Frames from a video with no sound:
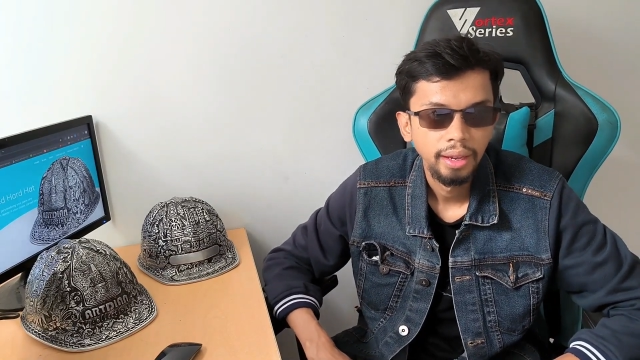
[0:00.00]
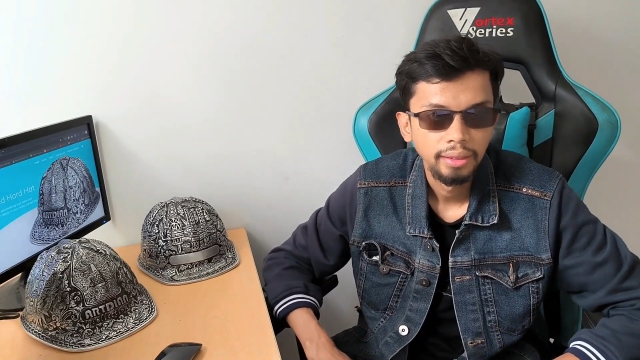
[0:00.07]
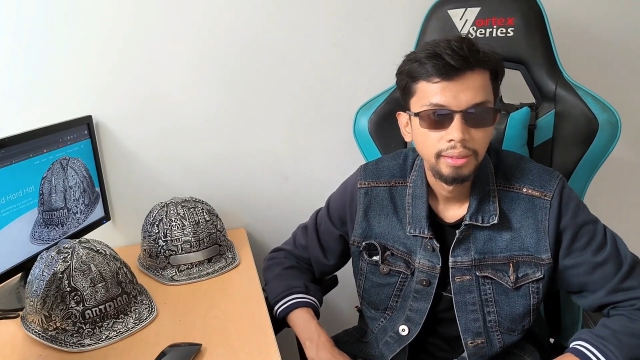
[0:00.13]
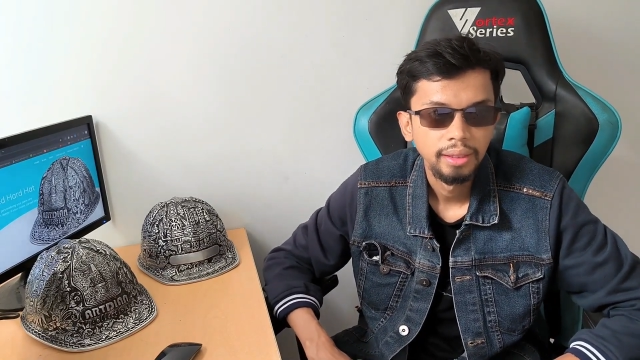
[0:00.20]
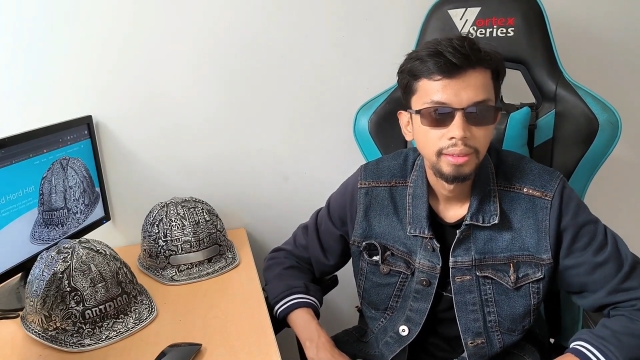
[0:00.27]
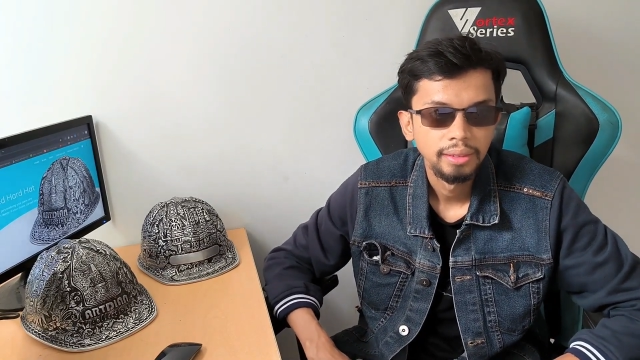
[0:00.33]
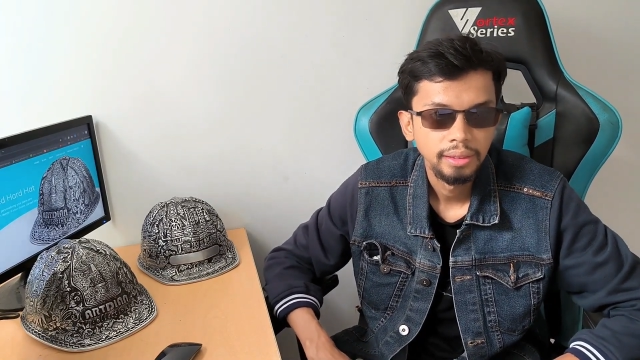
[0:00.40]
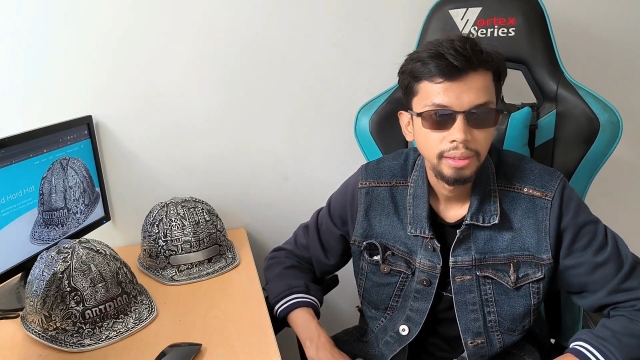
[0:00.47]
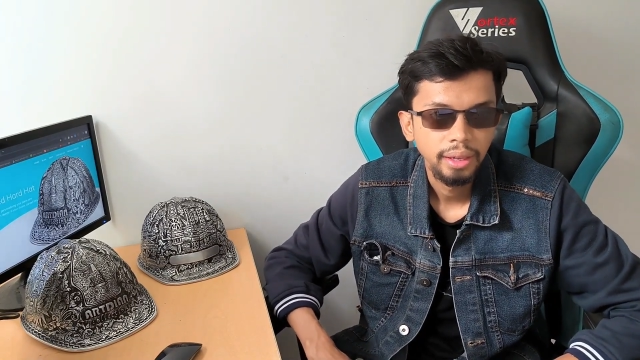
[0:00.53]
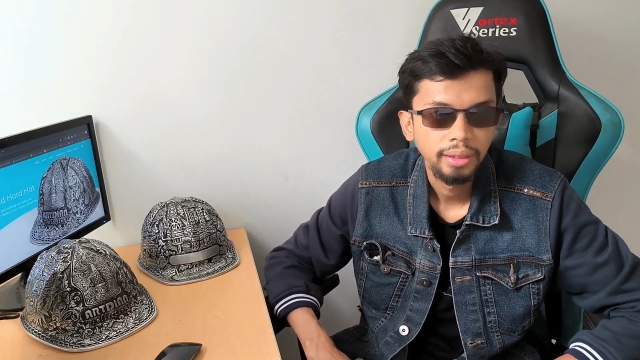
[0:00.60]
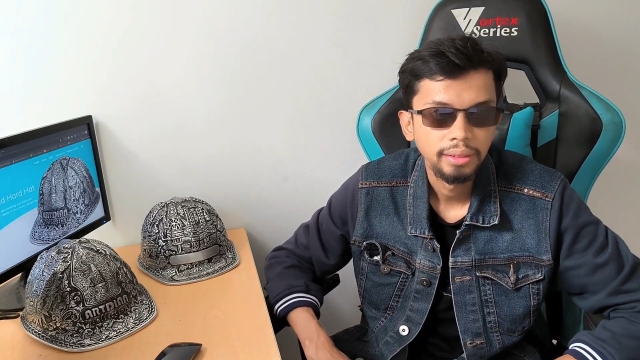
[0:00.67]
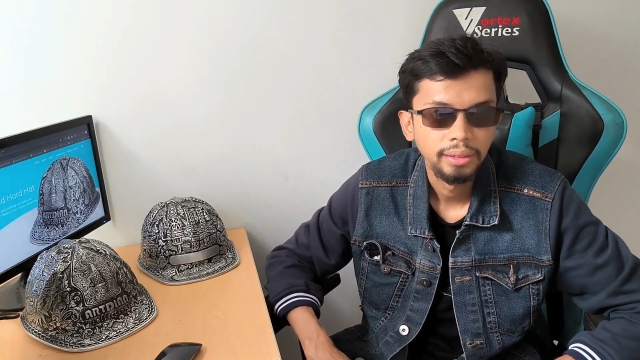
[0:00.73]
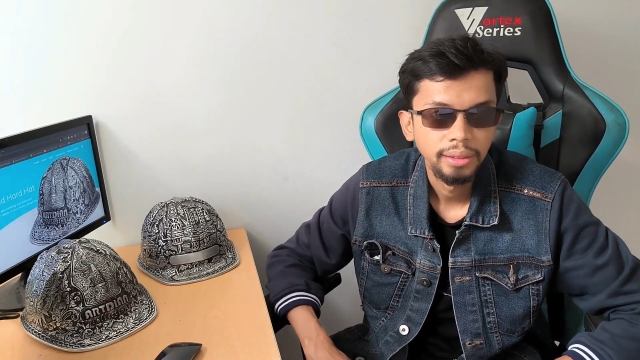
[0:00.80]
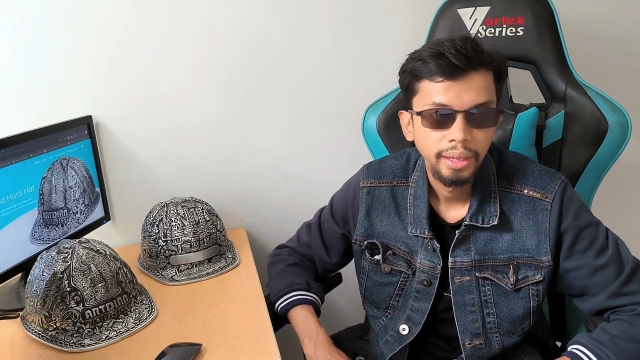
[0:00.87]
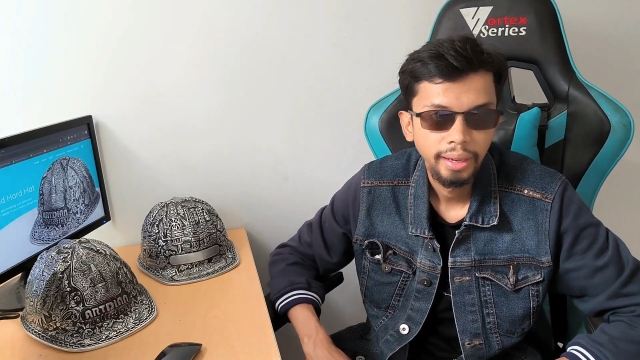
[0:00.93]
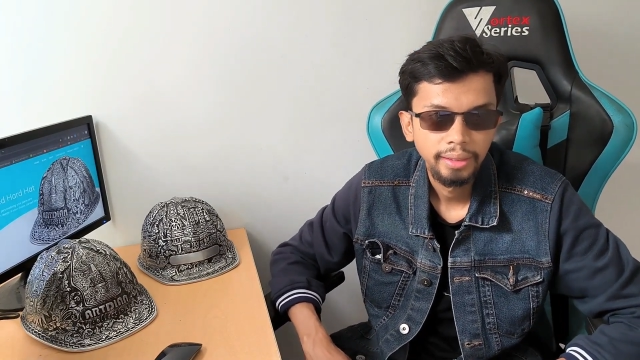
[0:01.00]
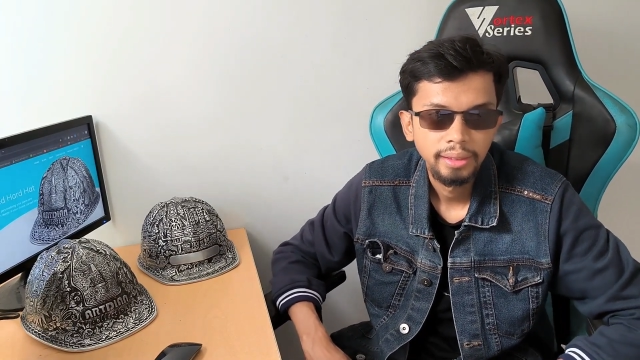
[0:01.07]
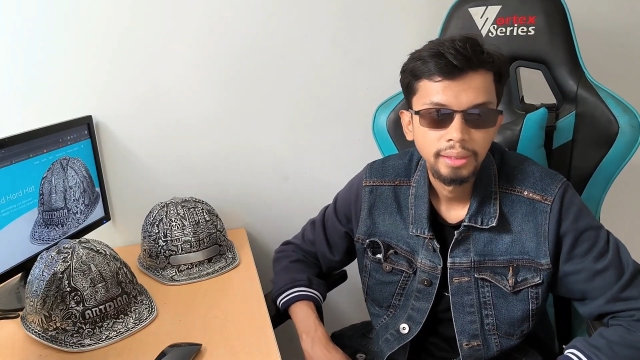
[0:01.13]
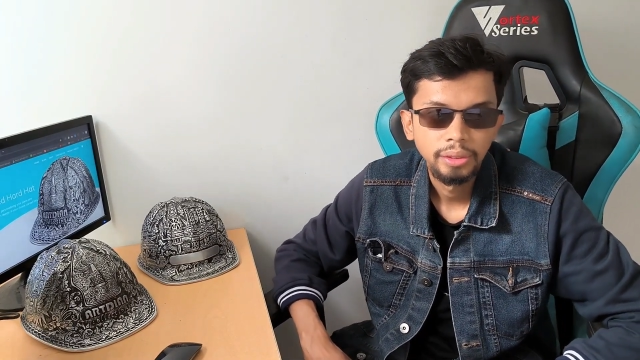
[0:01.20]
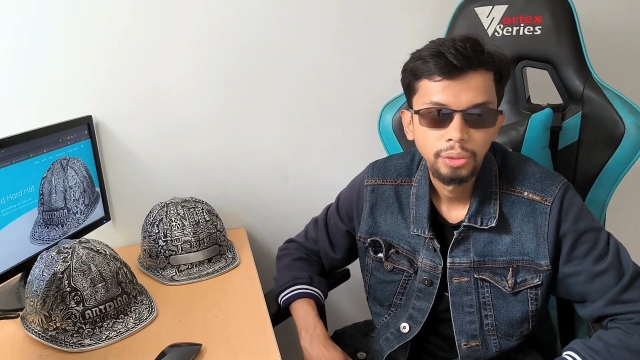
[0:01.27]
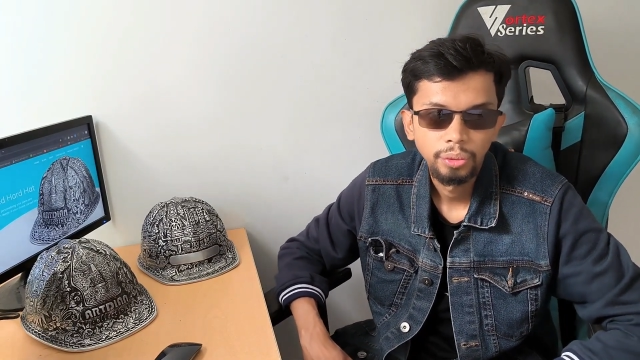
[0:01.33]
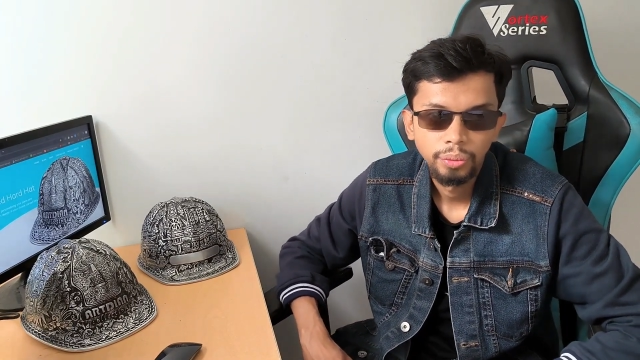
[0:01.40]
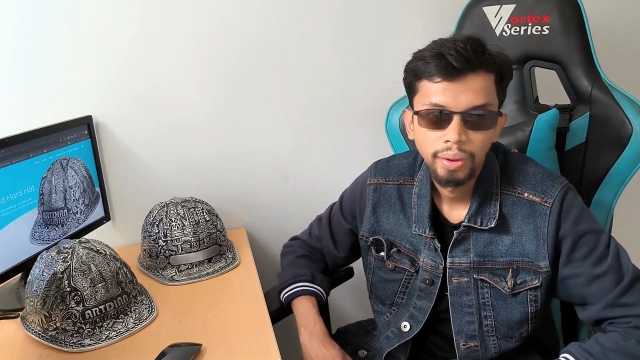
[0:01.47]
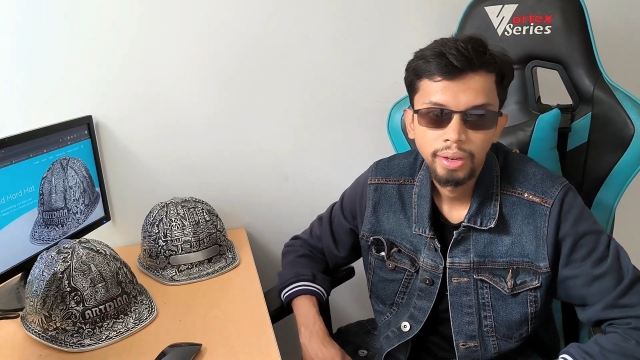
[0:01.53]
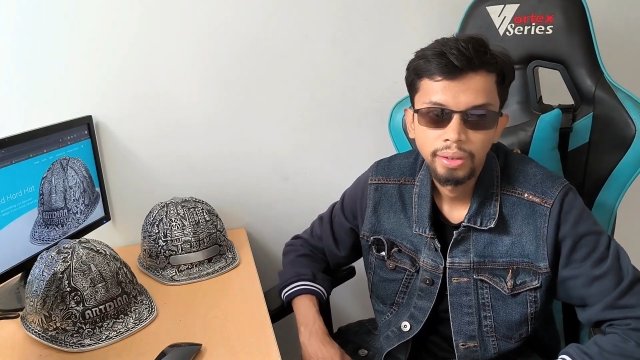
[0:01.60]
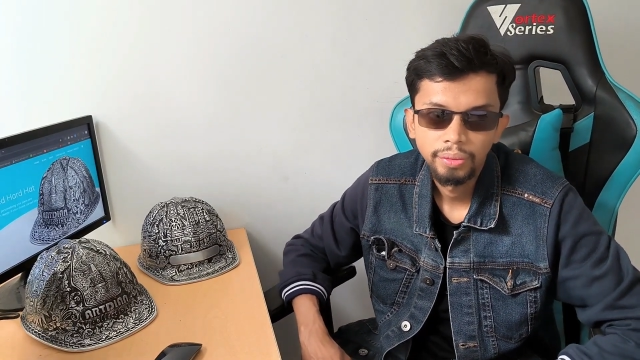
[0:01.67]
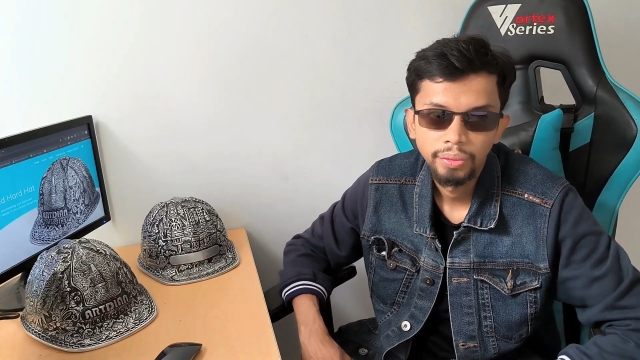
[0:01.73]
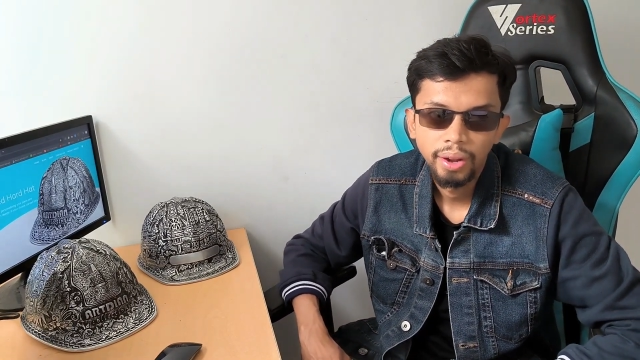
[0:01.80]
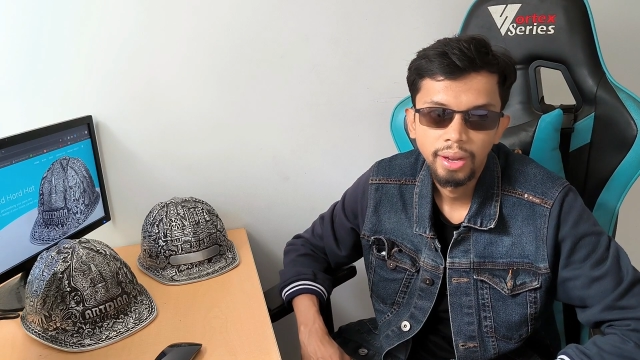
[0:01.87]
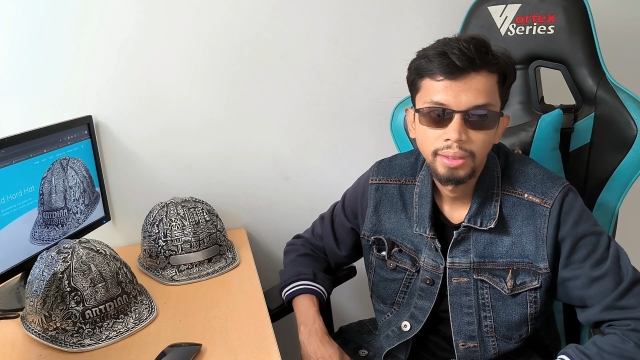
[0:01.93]
and then start the engine to
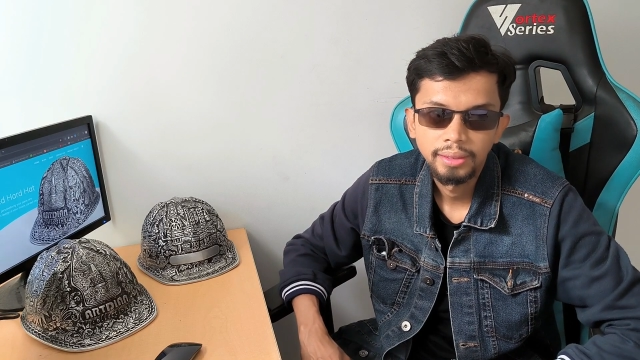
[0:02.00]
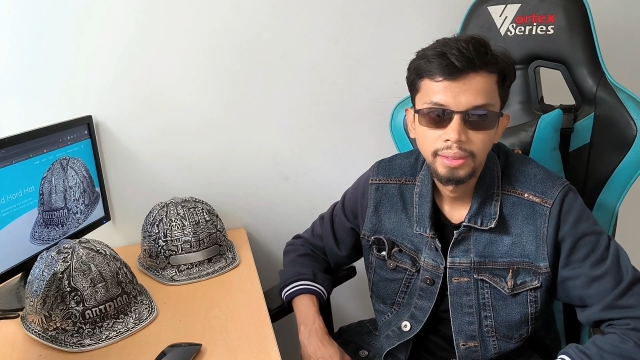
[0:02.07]
verify